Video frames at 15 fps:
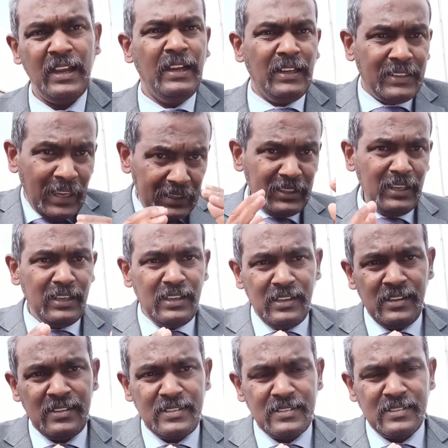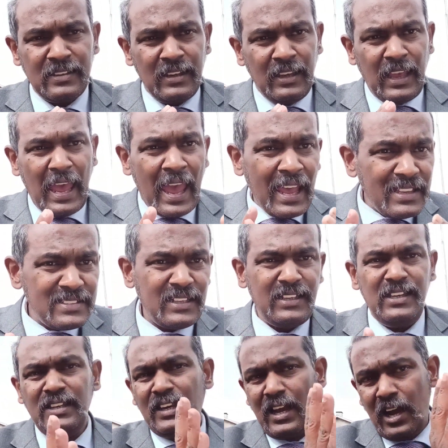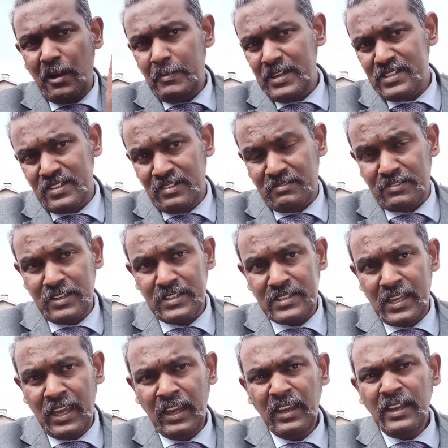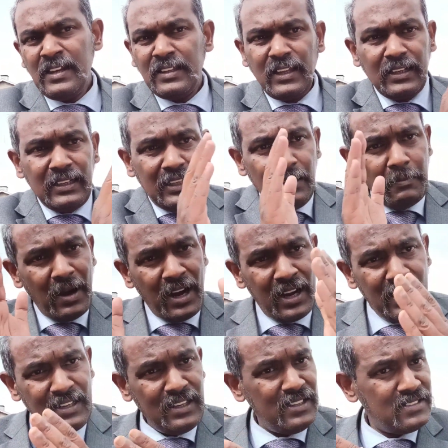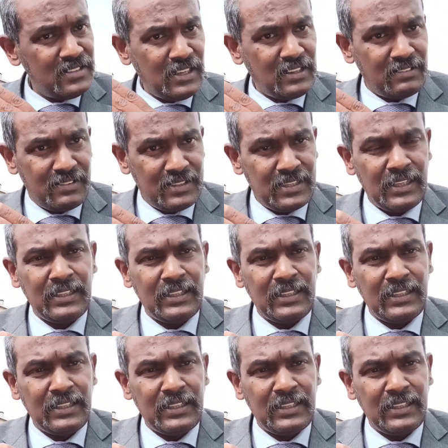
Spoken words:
That is, as the income is increasing, the demand is decreasing.